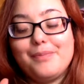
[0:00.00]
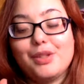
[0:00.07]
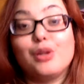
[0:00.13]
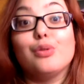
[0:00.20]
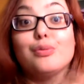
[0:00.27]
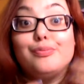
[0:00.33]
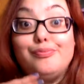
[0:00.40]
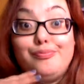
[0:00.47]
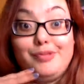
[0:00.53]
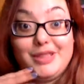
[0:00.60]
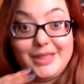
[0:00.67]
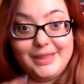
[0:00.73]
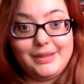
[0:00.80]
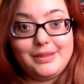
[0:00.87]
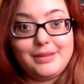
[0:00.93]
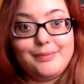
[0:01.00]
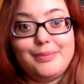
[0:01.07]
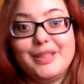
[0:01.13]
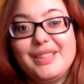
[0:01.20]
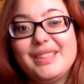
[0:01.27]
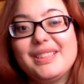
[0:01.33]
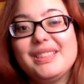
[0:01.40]
or think,
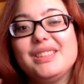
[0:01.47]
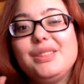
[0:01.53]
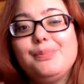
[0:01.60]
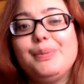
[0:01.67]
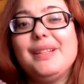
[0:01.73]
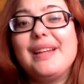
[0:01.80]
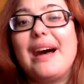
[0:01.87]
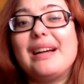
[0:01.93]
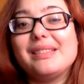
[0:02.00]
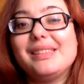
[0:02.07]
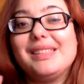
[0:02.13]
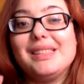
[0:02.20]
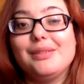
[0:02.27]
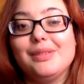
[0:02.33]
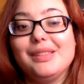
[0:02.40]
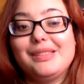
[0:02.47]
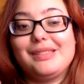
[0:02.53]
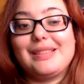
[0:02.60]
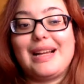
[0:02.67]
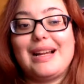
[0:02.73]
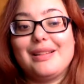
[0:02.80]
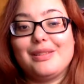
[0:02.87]
but nothing should be that serious
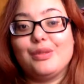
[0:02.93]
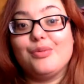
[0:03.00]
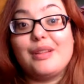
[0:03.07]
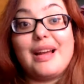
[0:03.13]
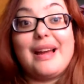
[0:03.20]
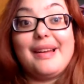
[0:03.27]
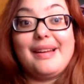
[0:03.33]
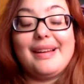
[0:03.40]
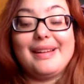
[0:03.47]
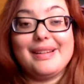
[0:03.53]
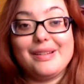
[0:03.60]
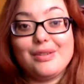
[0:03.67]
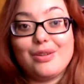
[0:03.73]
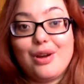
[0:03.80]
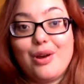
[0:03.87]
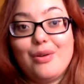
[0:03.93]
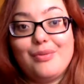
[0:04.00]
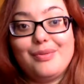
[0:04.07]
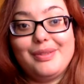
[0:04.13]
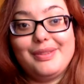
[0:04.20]
that you can't let it go.